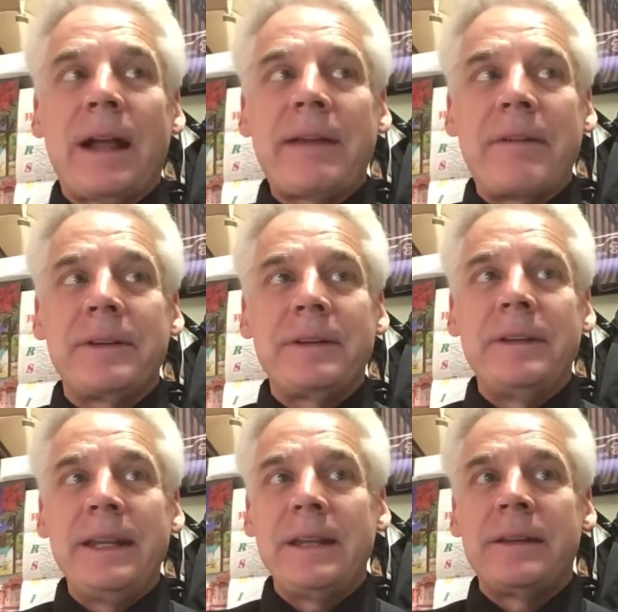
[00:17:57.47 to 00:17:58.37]
I haven't
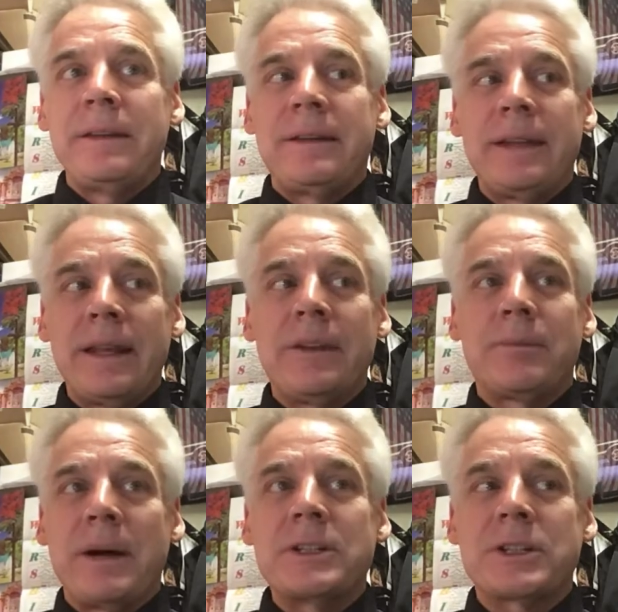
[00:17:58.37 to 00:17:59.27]
needed to get as
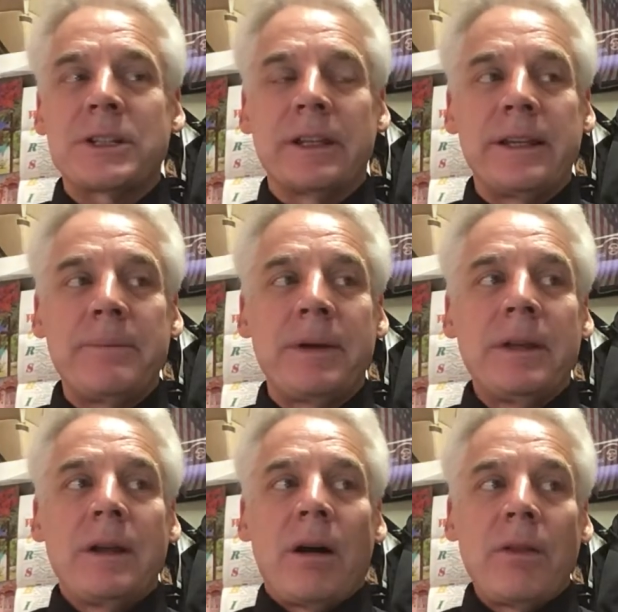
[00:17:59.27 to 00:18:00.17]
much sleep,
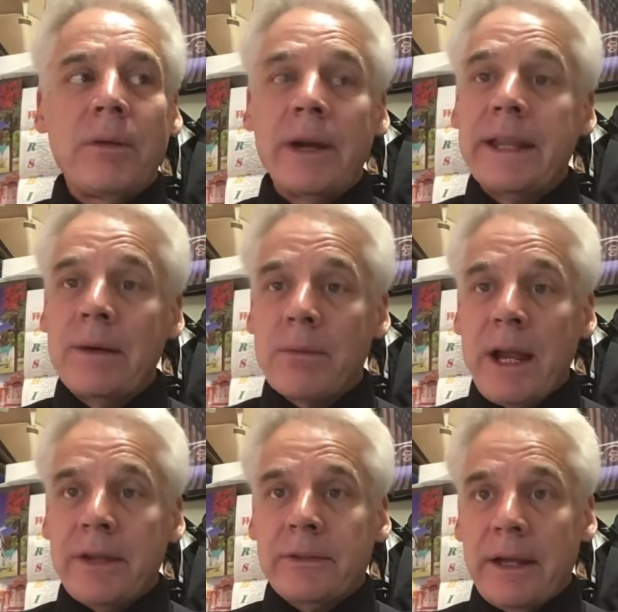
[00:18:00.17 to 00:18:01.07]
although I get
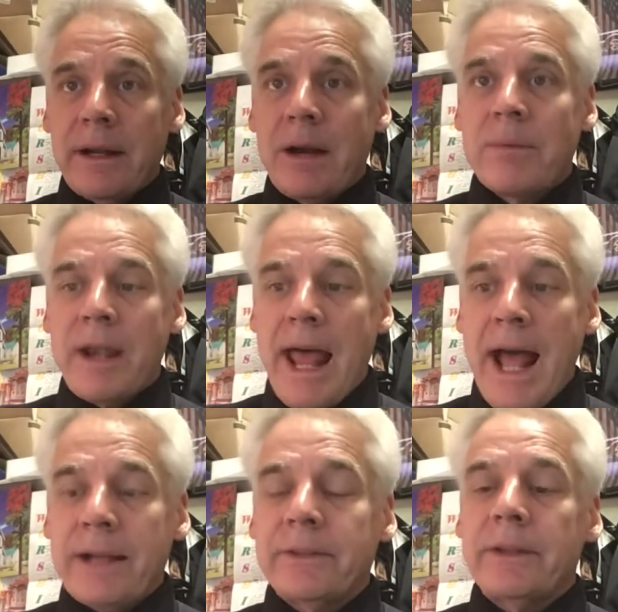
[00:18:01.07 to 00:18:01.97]
rest. I
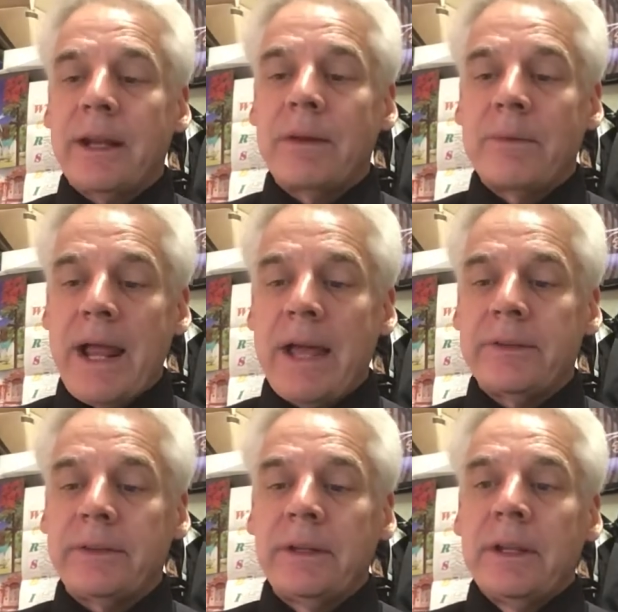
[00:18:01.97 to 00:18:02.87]
relax and I
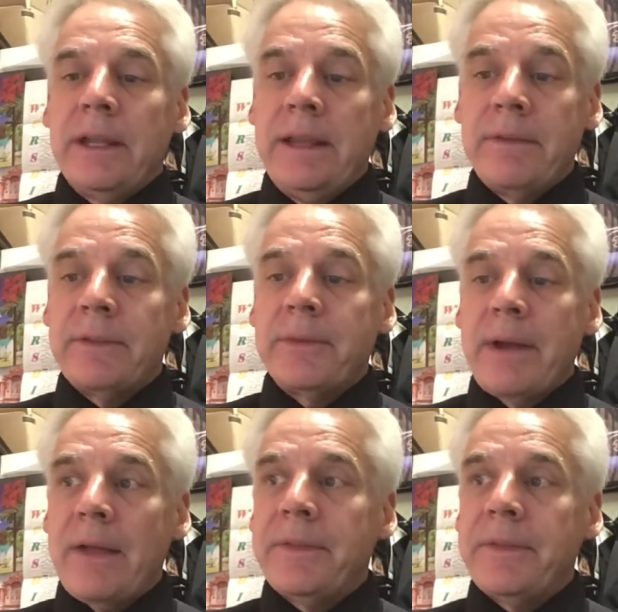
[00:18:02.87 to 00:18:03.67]
rest even throughout the